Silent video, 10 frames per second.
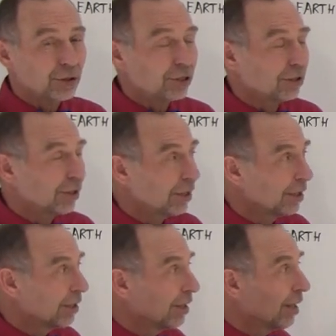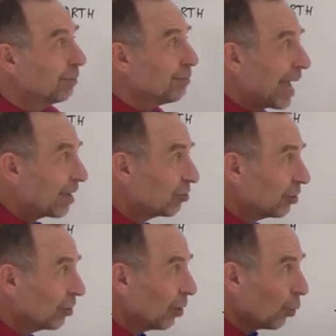unit.
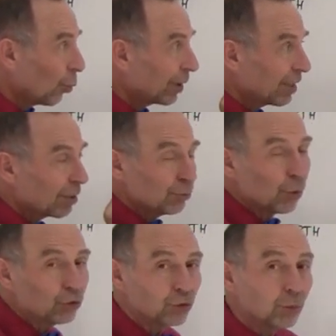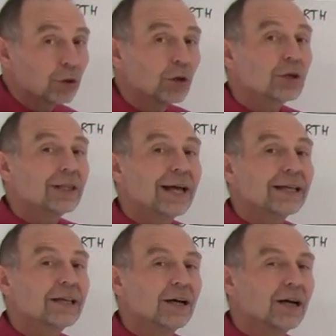Imagine what that motion would look
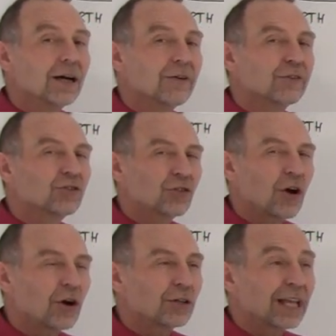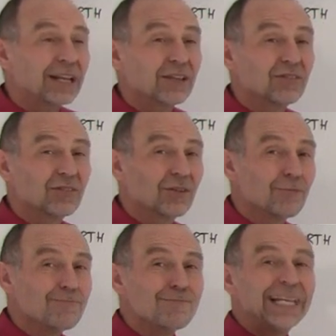like of a star that is
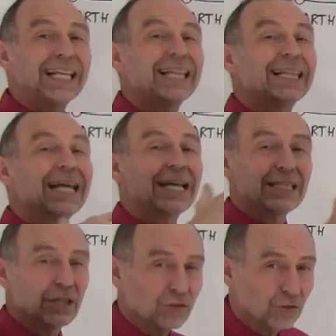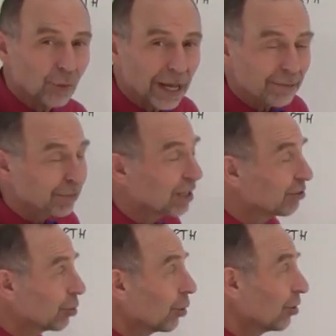many light years away. And
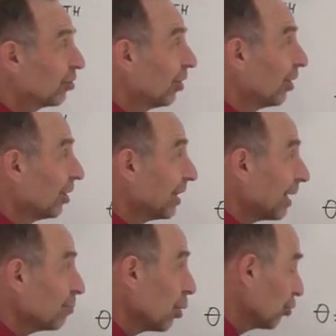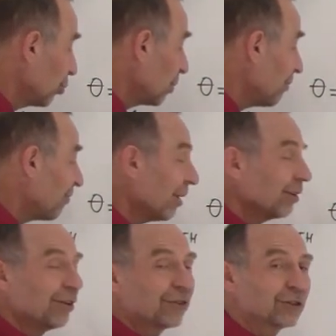of course, that motion would be
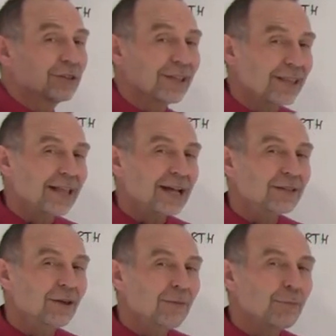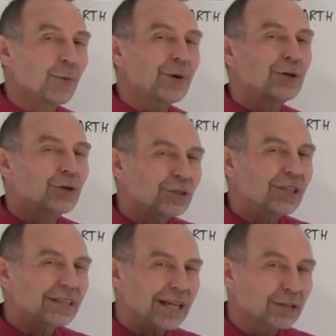very difficult to detect, but we could
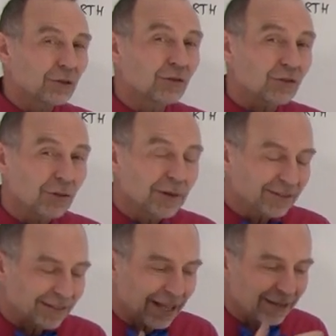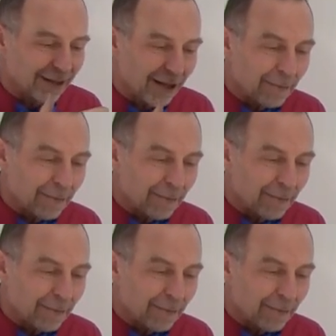detect it to some extent